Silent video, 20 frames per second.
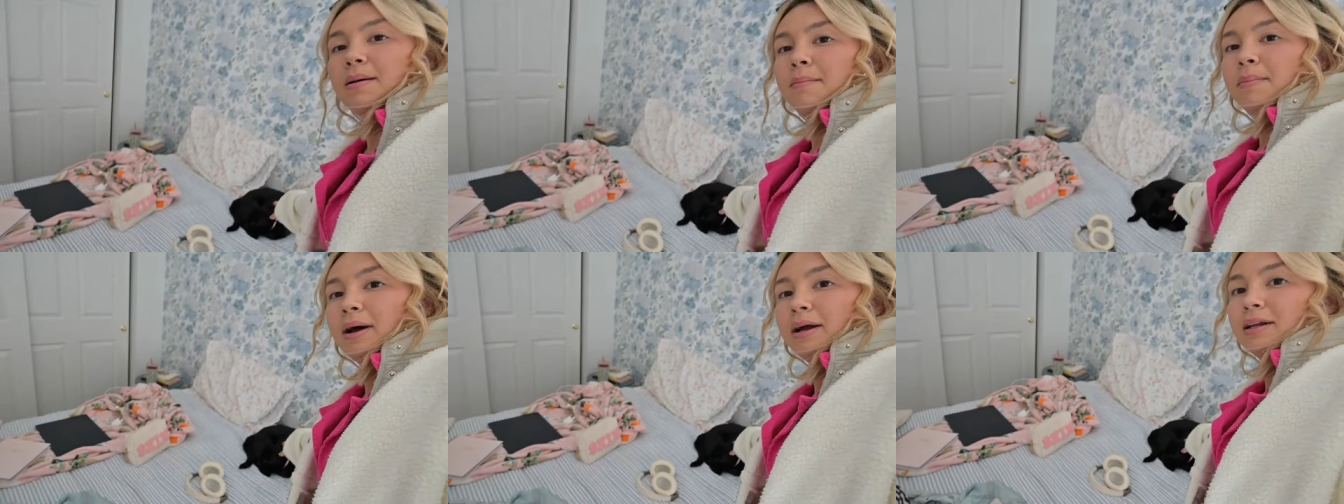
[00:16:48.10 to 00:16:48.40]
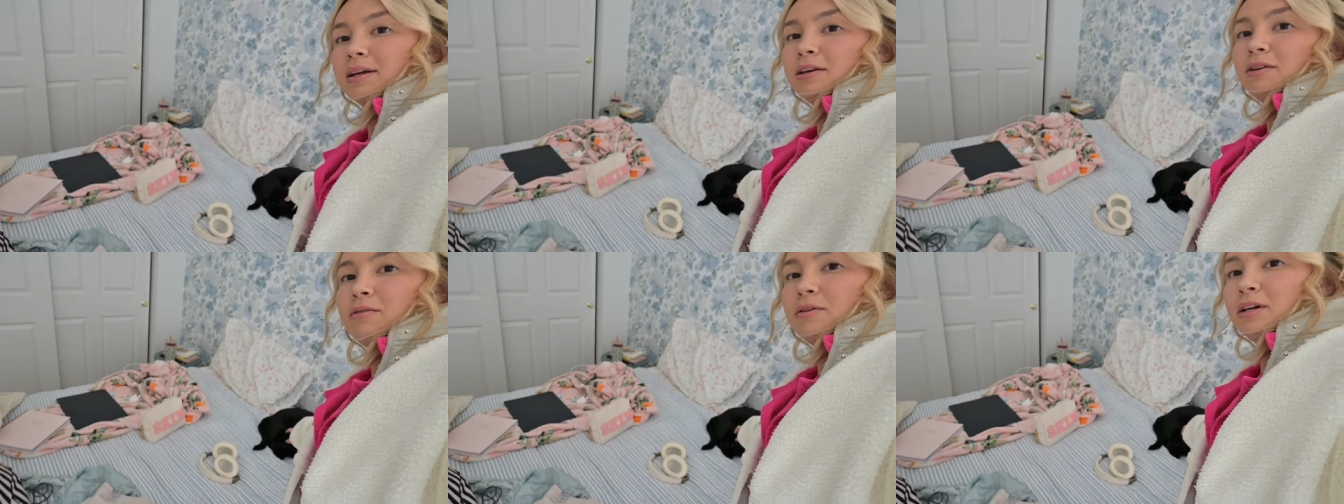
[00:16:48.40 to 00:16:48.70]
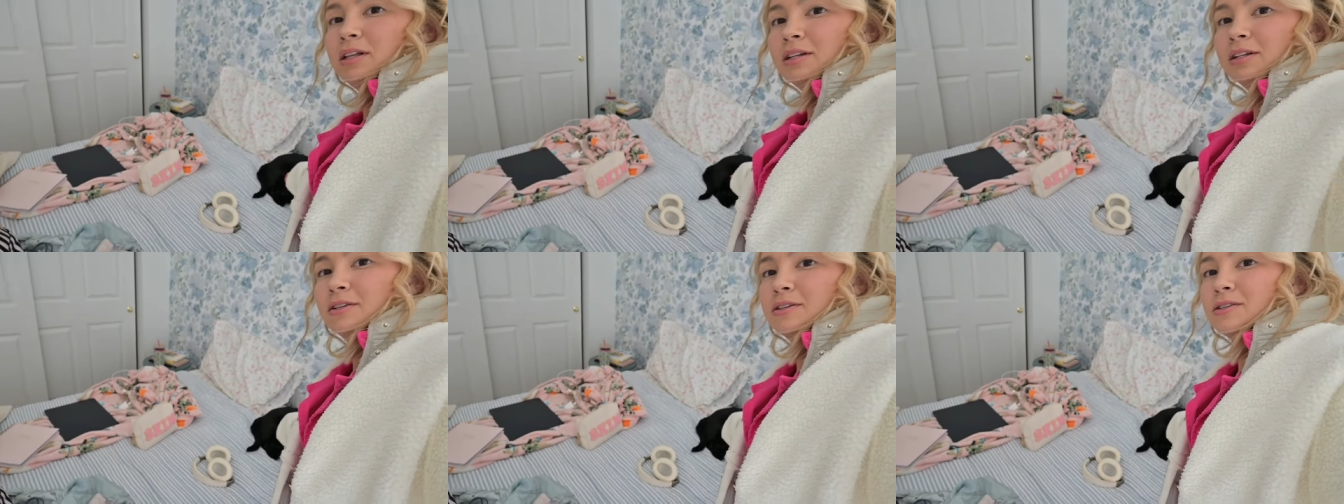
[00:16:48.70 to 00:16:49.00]
bye to
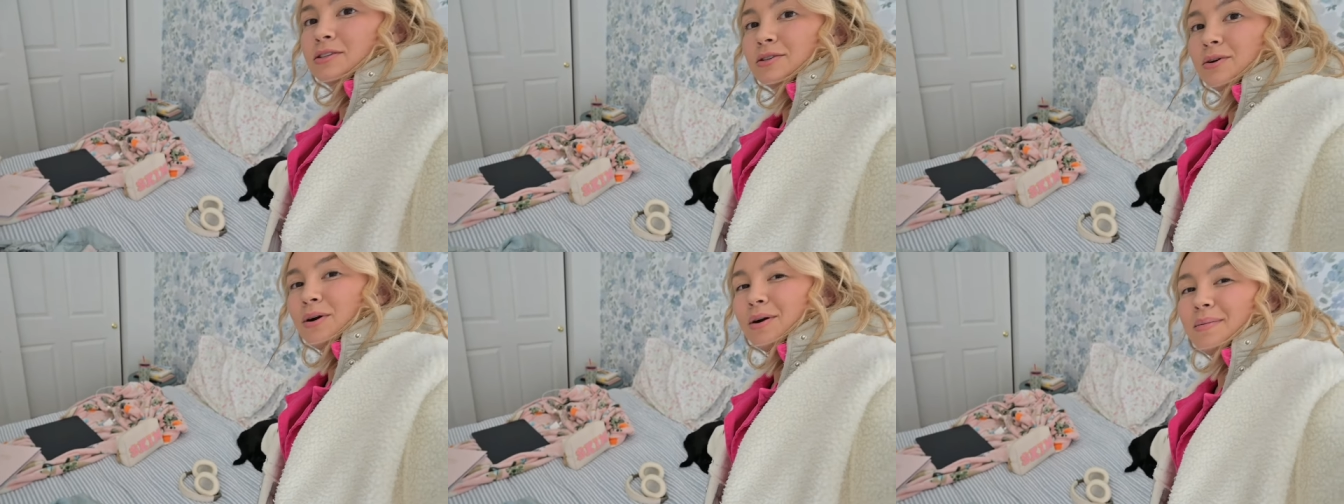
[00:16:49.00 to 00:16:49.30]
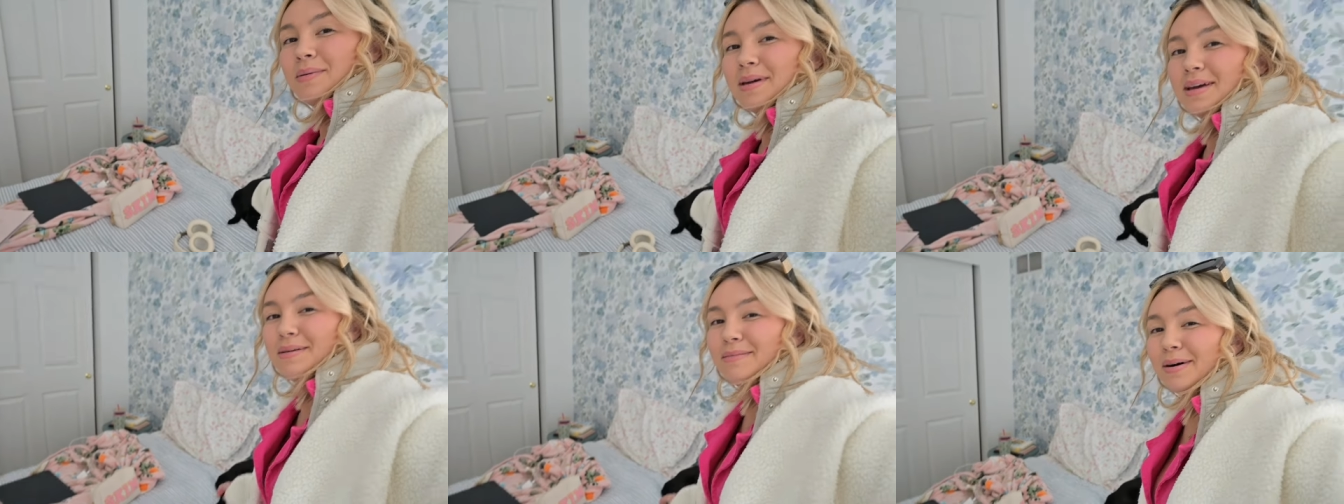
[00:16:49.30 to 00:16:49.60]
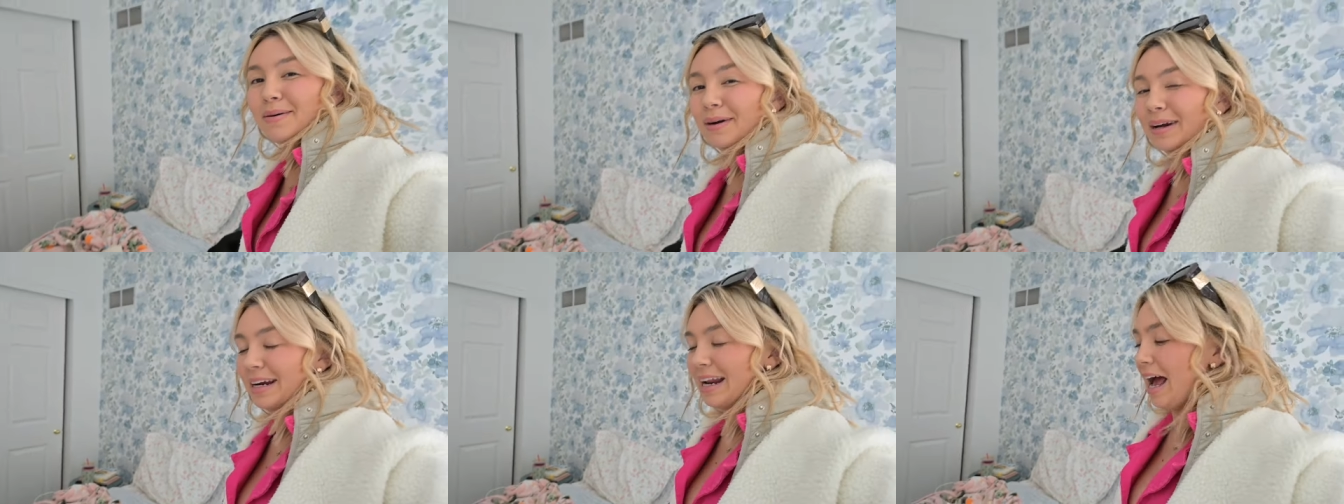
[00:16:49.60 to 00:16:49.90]
cutie little Stormy, but
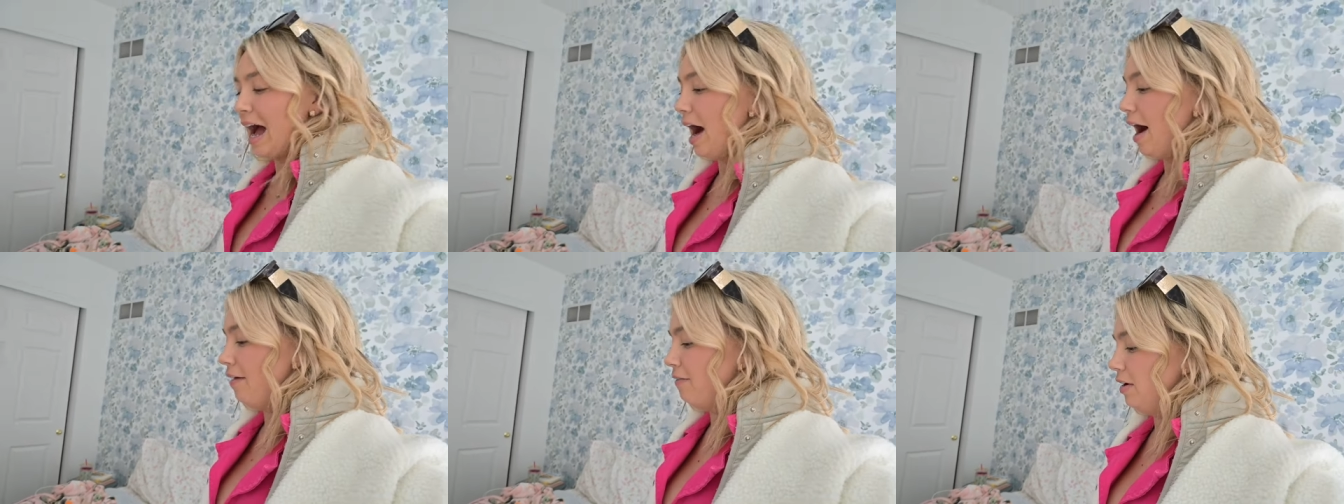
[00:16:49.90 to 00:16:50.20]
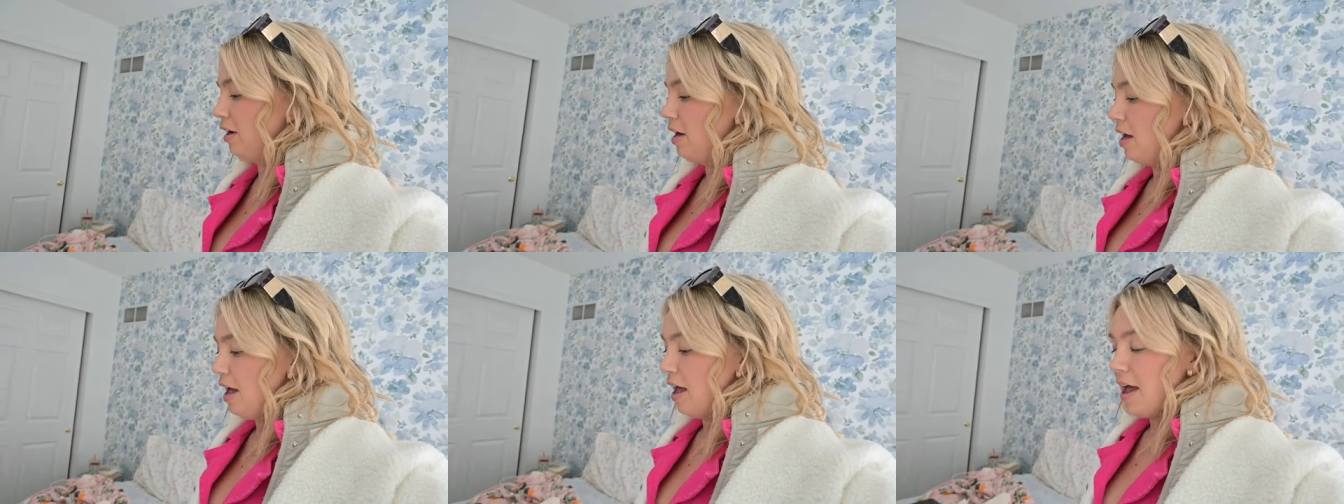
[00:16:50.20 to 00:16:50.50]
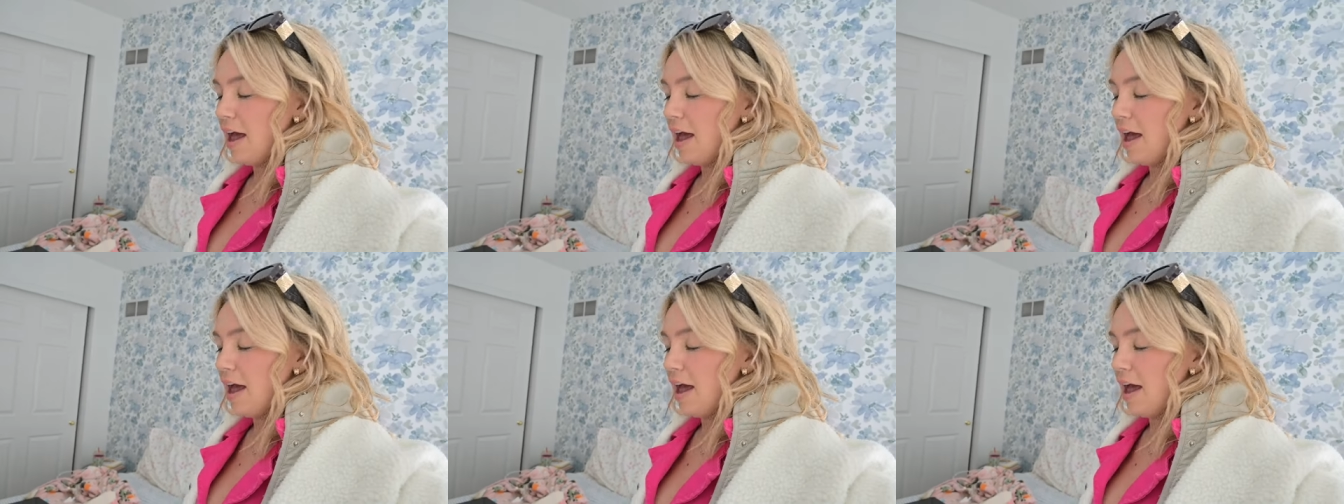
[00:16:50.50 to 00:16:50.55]
we're gonna have